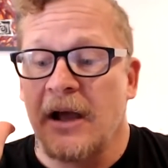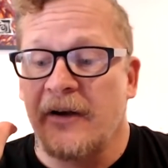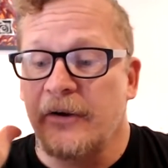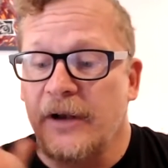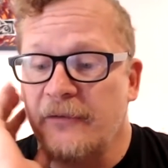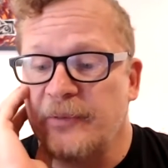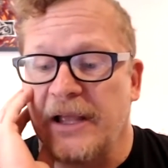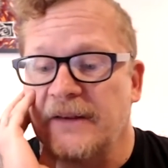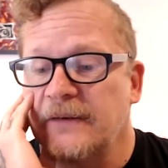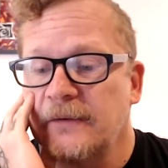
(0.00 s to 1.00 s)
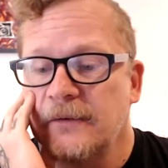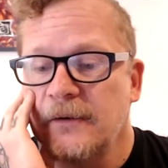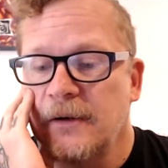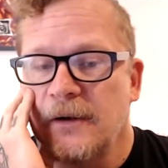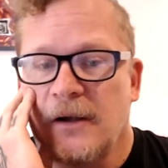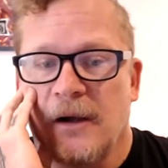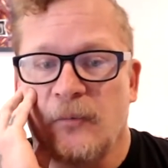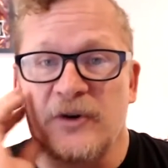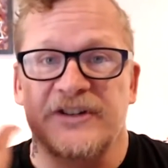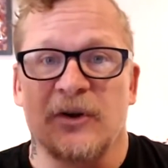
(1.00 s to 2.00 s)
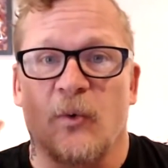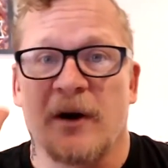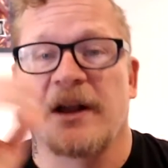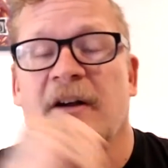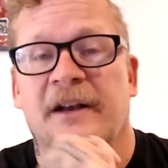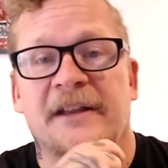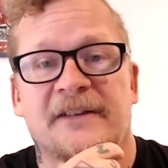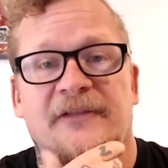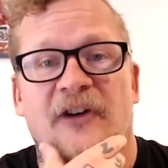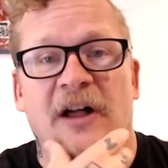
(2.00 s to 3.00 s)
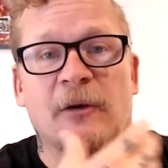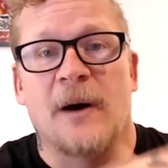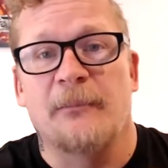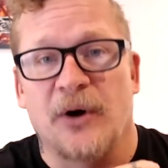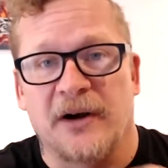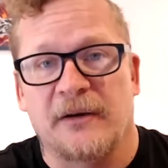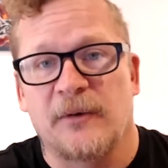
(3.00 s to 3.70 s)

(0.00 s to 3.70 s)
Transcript: I don't have plans. Um, we're still working on his follow-up book,